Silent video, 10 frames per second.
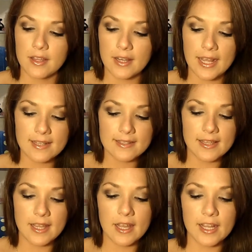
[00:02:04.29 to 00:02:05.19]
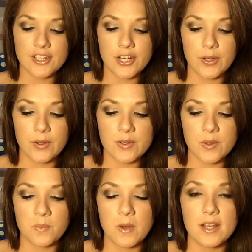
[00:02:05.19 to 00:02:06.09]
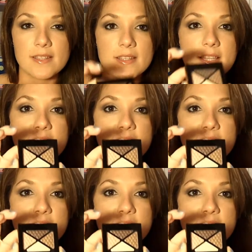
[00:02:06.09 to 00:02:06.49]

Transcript: The next thing I chose was